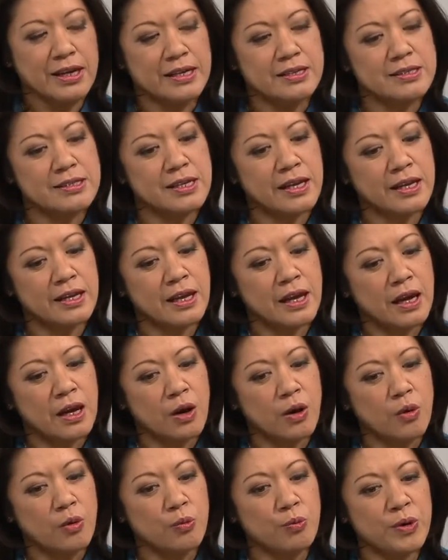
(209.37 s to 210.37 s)
and said,
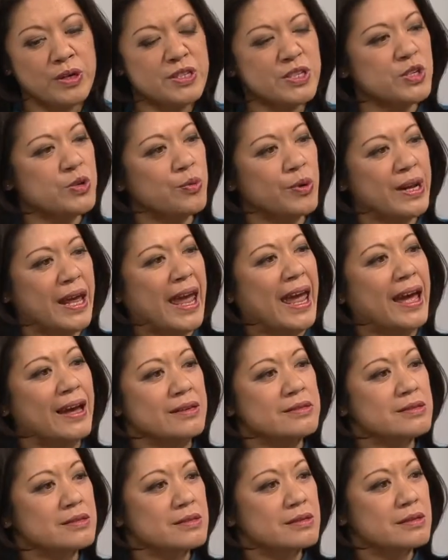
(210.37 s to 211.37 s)
what do you want to
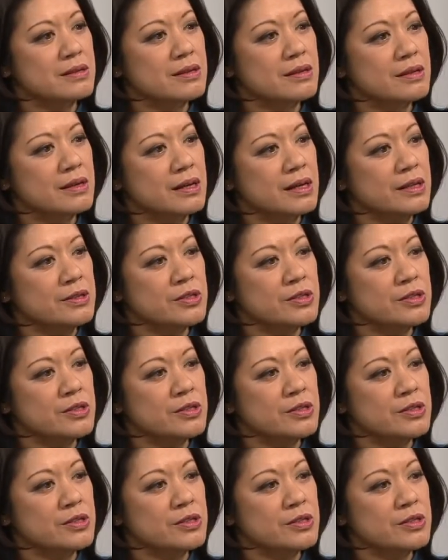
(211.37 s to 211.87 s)
ask? Mm-hmm.